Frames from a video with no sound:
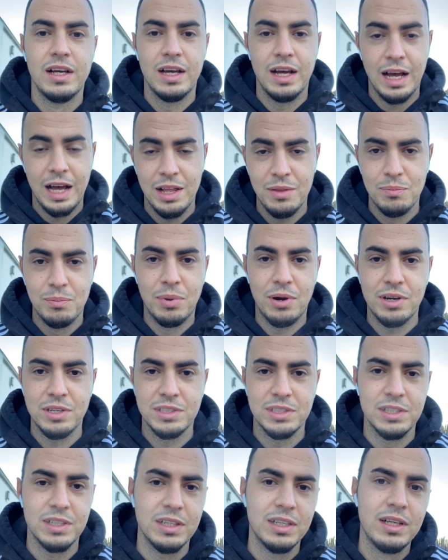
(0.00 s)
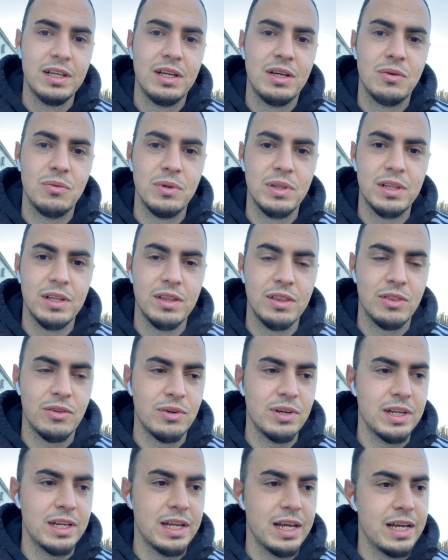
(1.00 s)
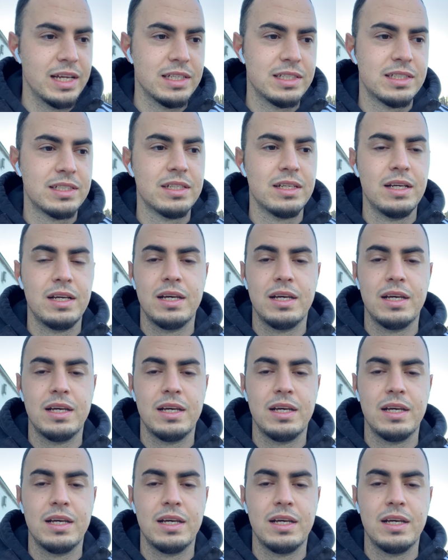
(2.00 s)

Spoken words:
and Barça within 3 days.